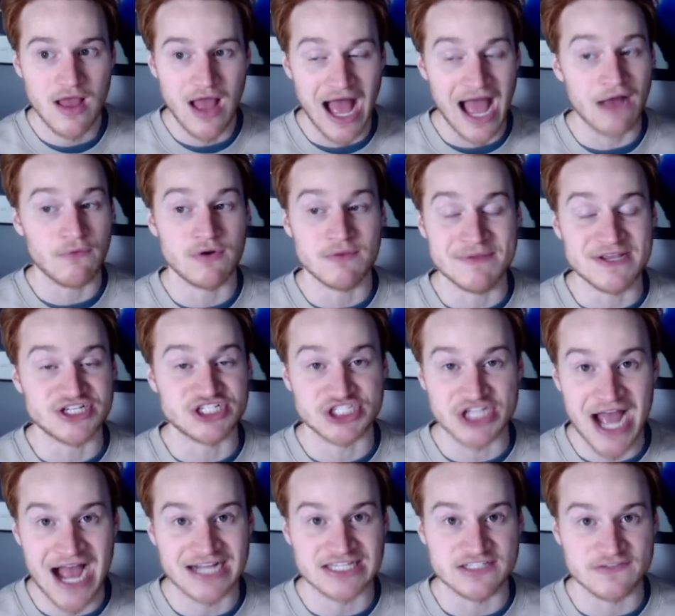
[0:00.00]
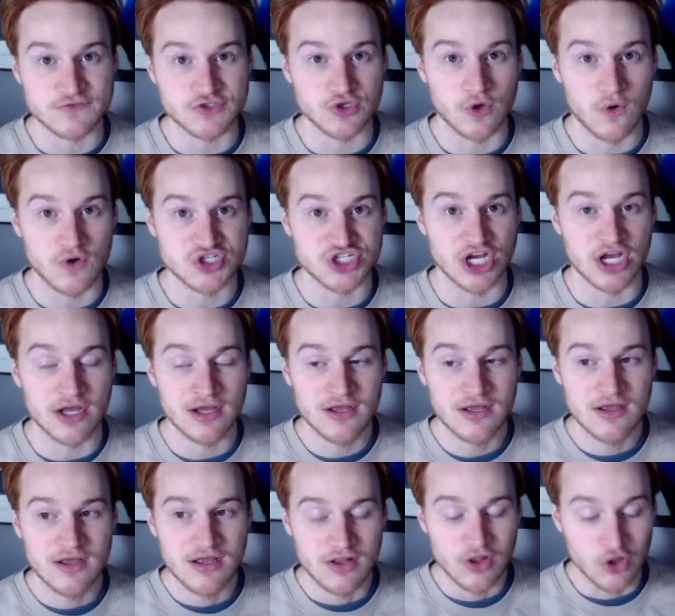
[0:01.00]
I would be shocked if Georgia,
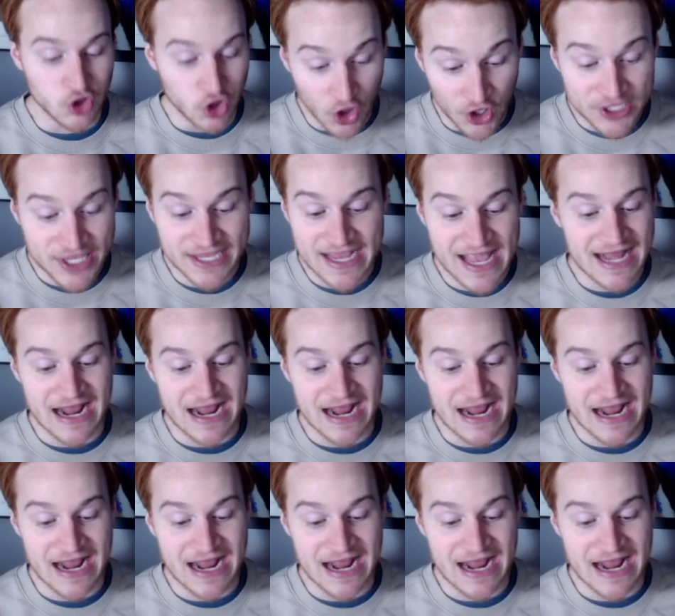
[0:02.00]
looking